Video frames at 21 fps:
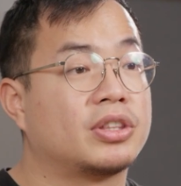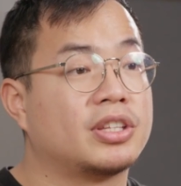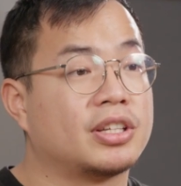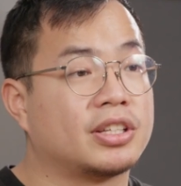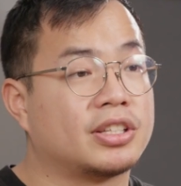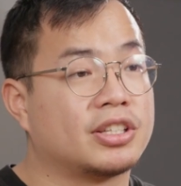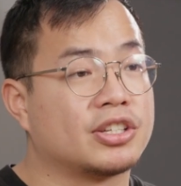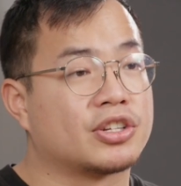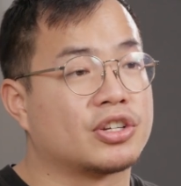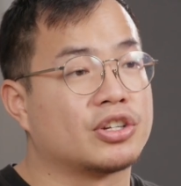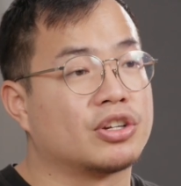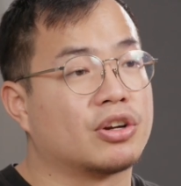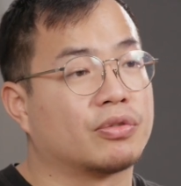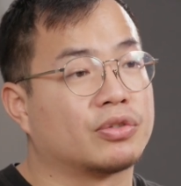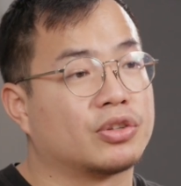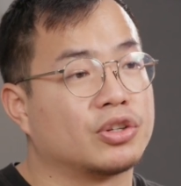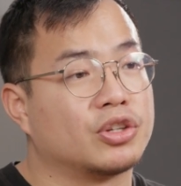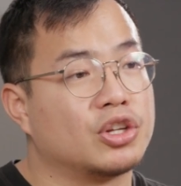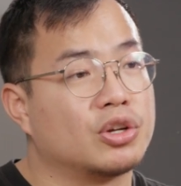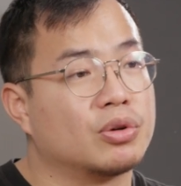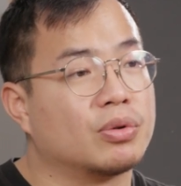the addition
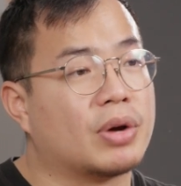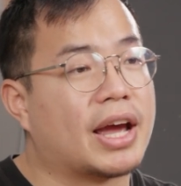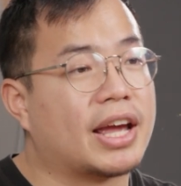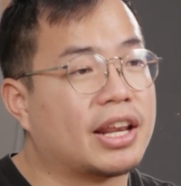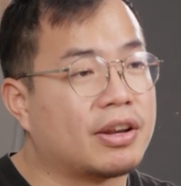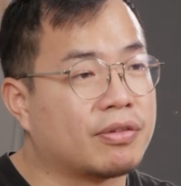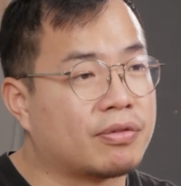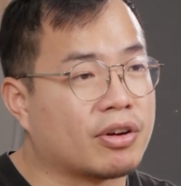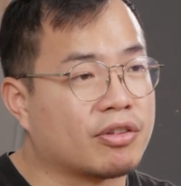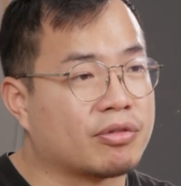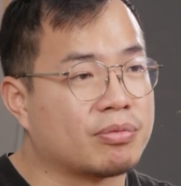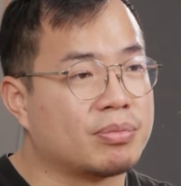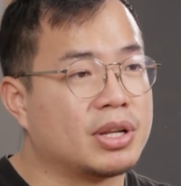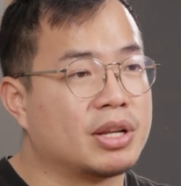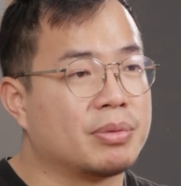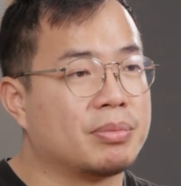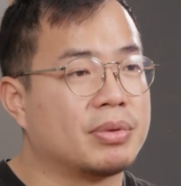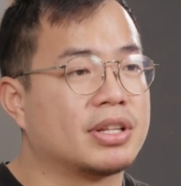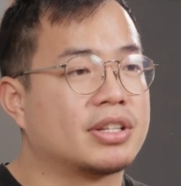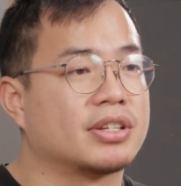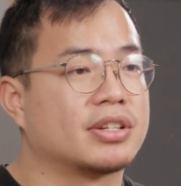of the new
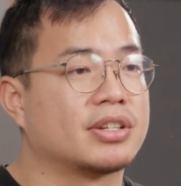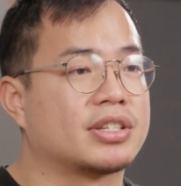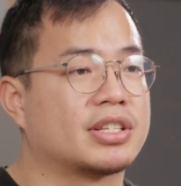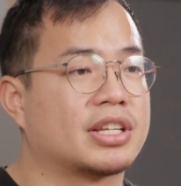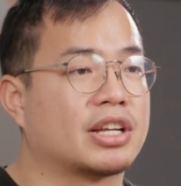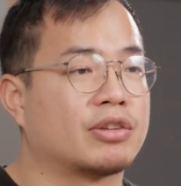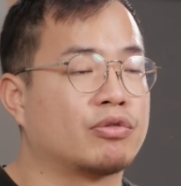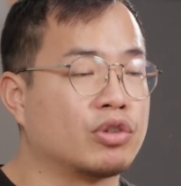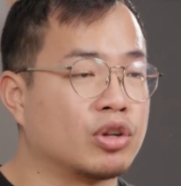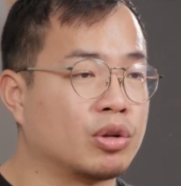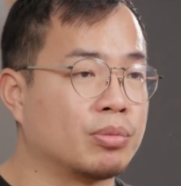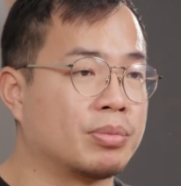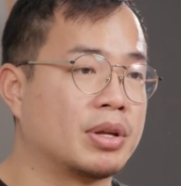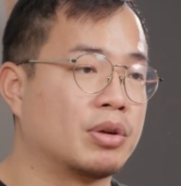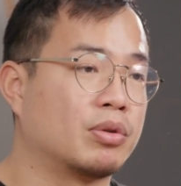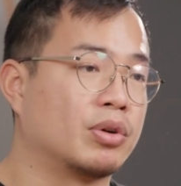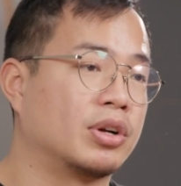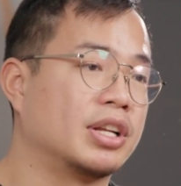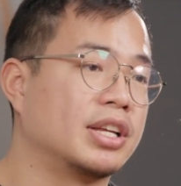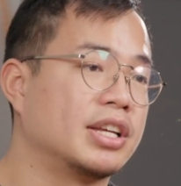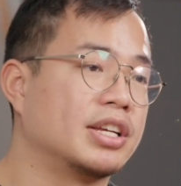85mm that will
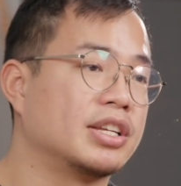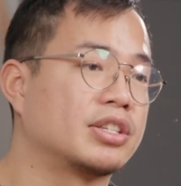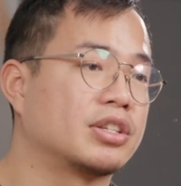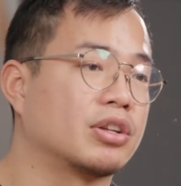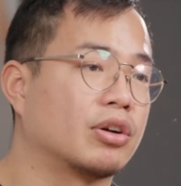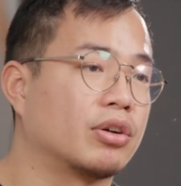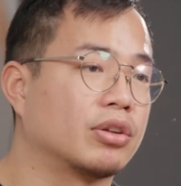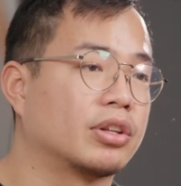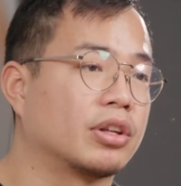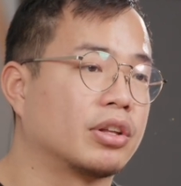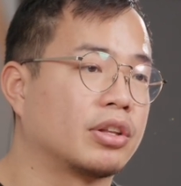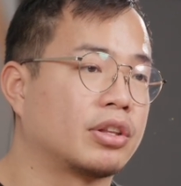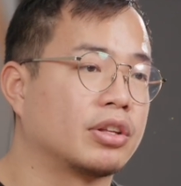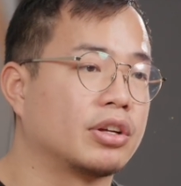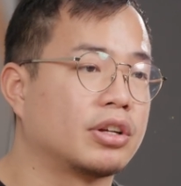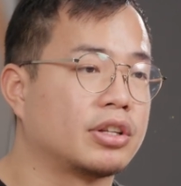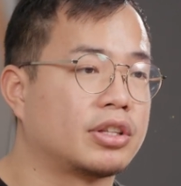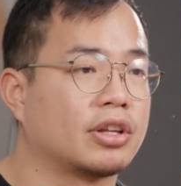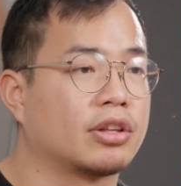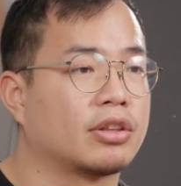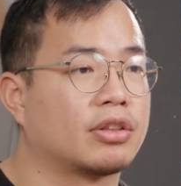be released on the
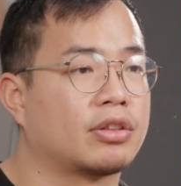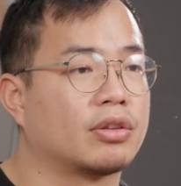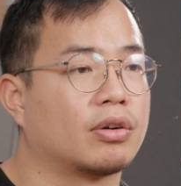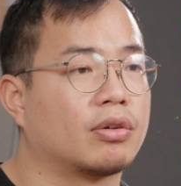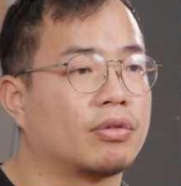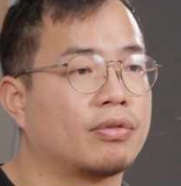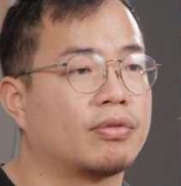13th of